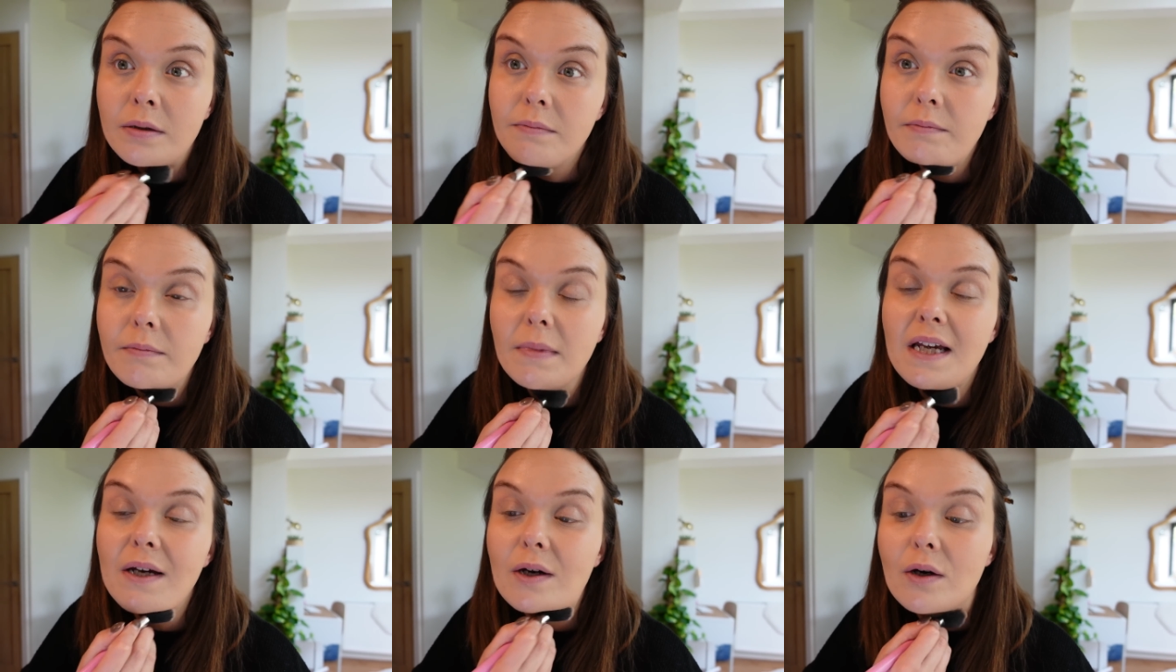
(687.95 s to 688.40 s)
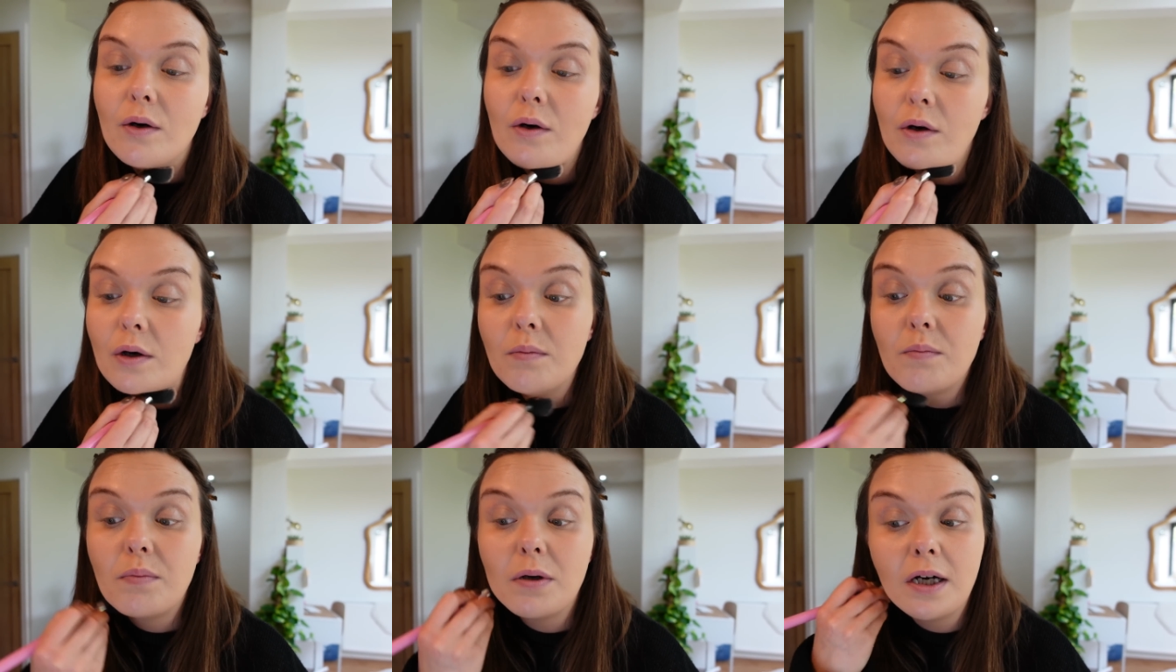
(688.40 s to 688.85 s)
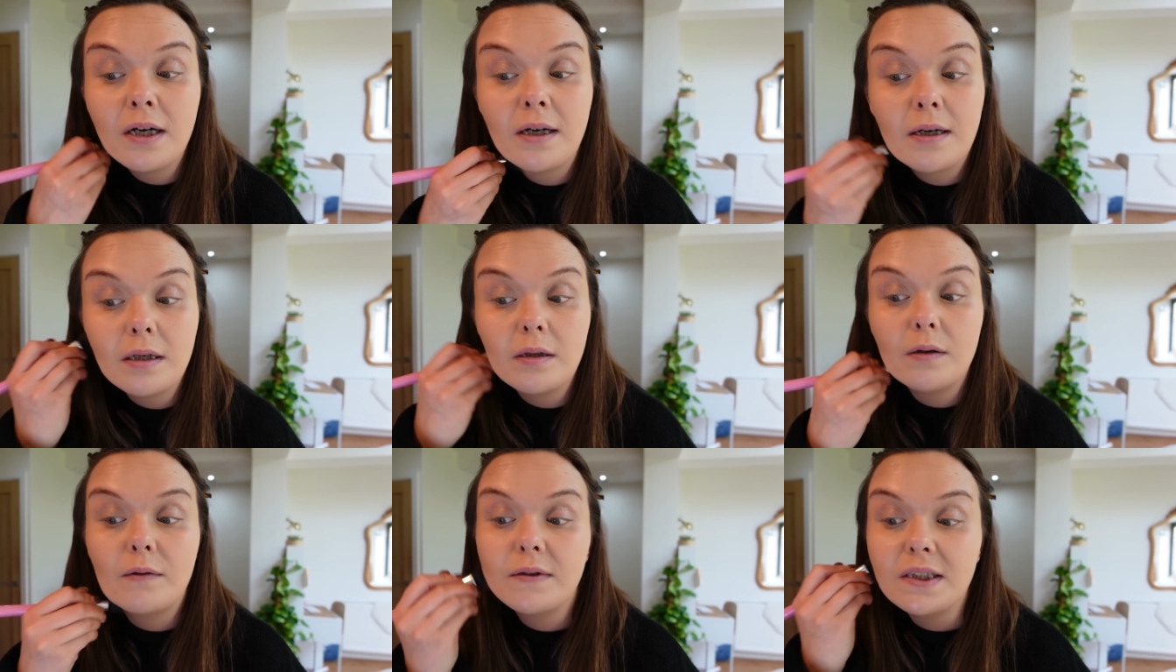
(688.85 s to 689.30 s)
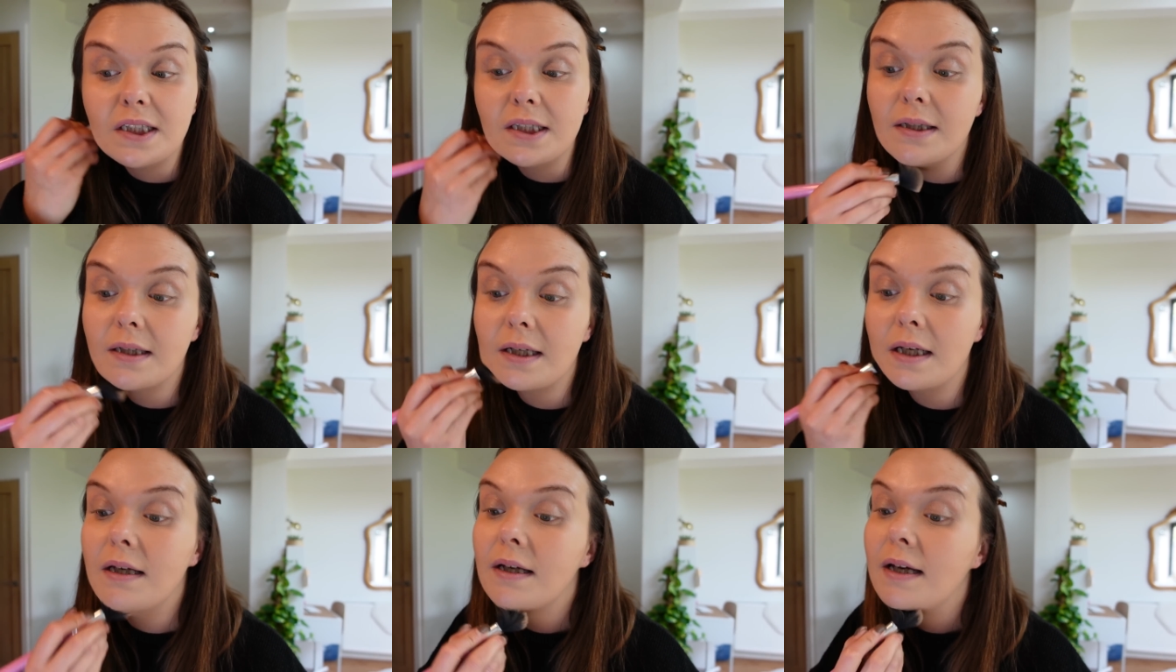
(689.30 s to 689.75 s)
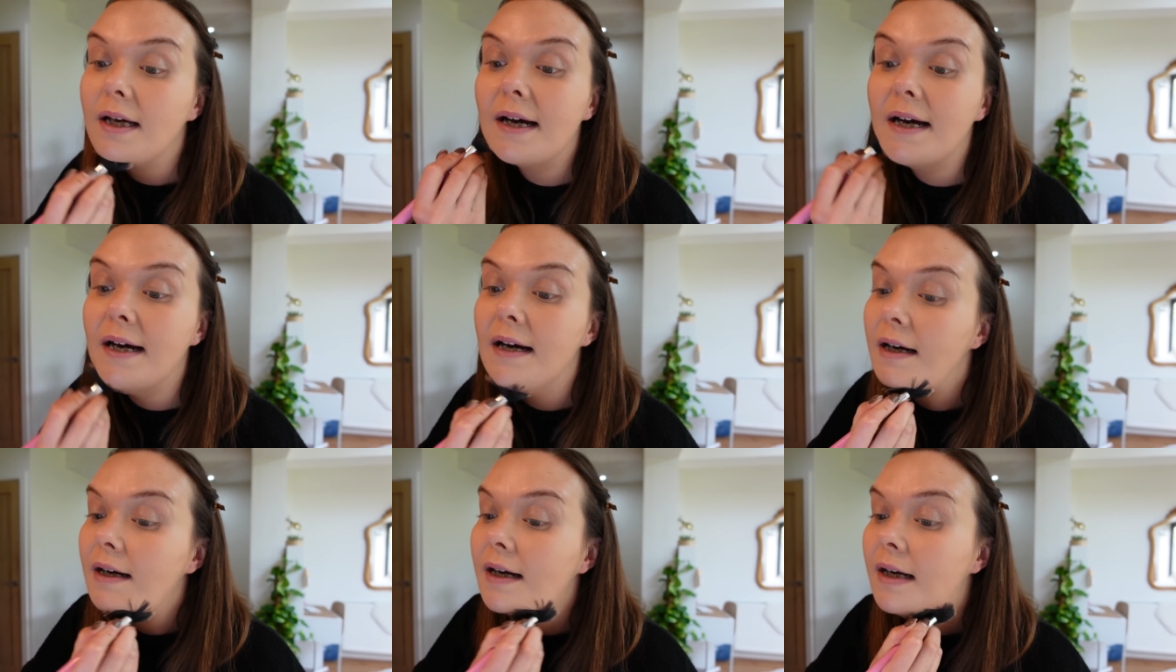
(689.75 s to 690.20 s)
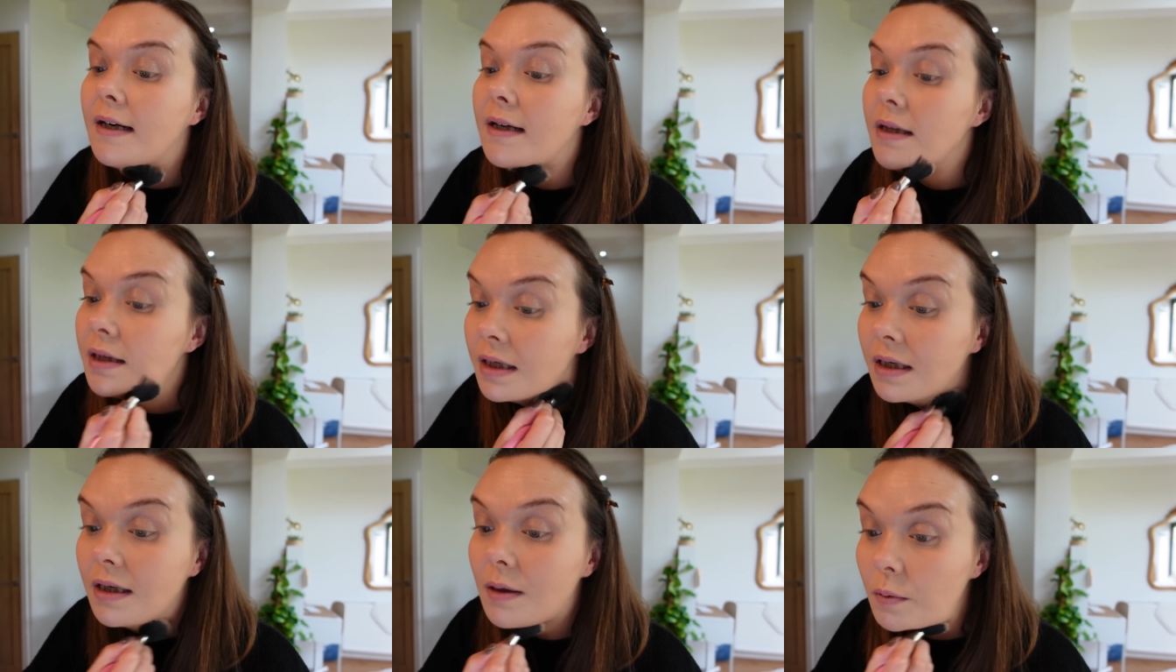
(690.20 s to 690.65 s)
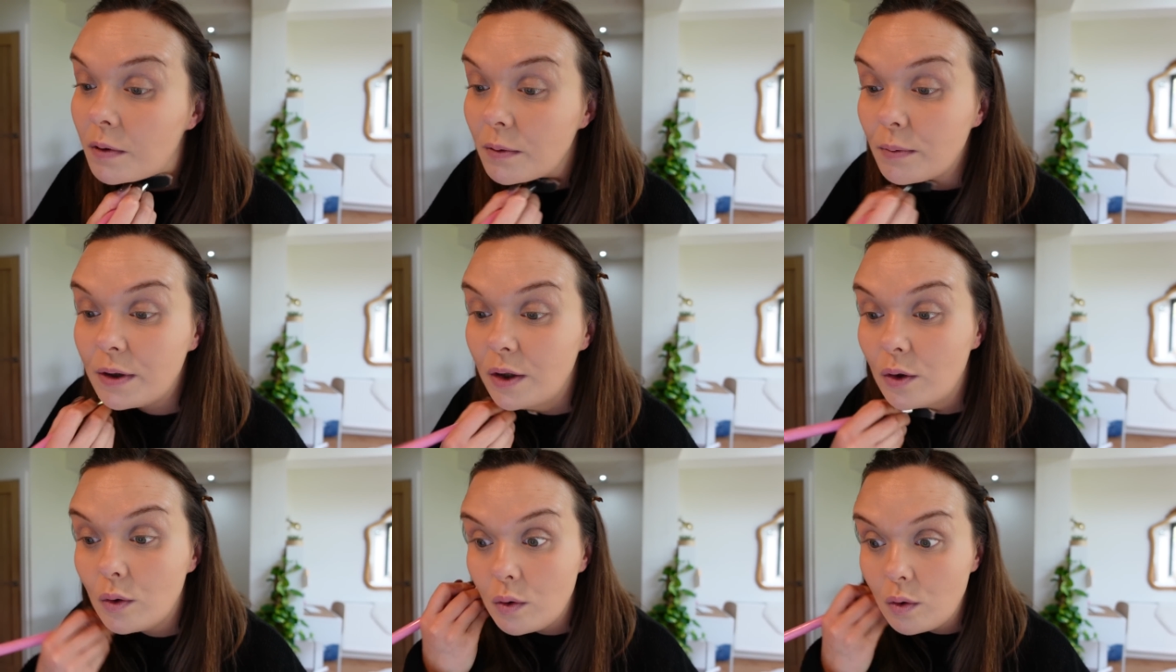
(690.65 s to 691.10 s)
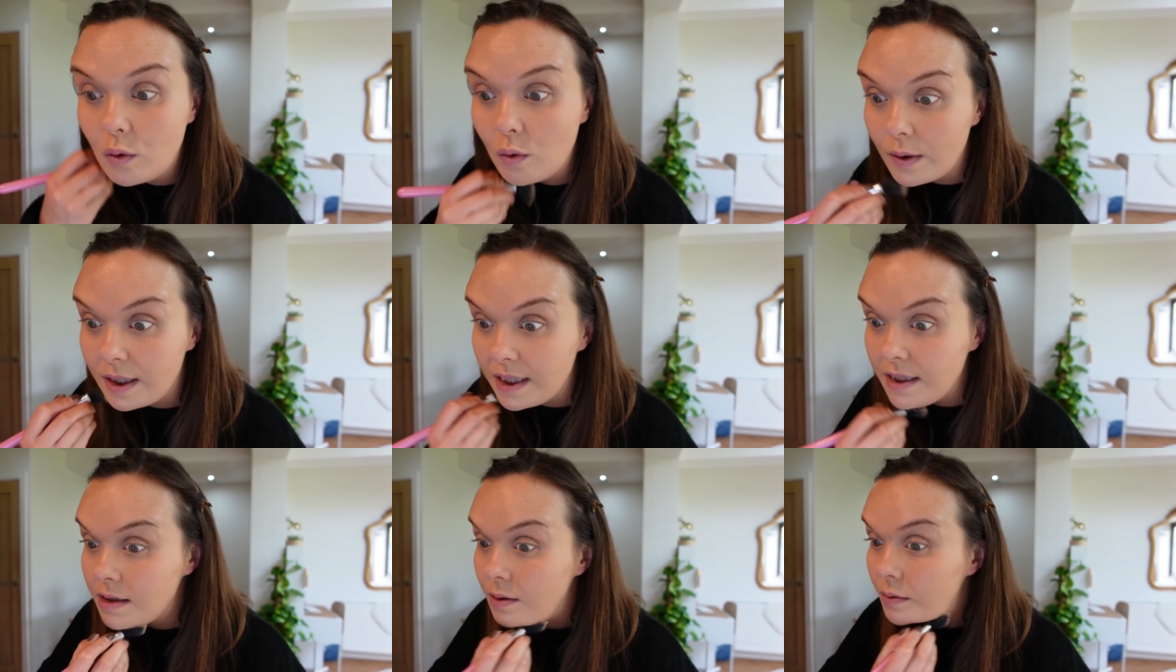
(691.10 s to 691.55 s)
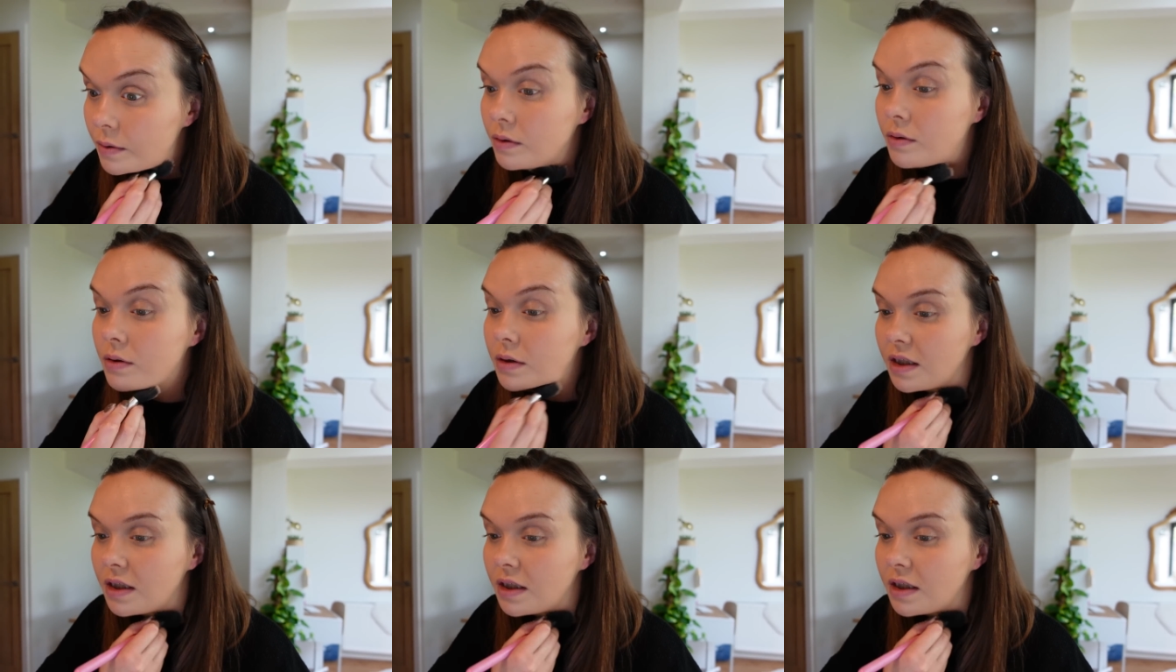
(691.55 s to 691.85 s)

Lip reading: makeup and I love skincare, and I think I probably always will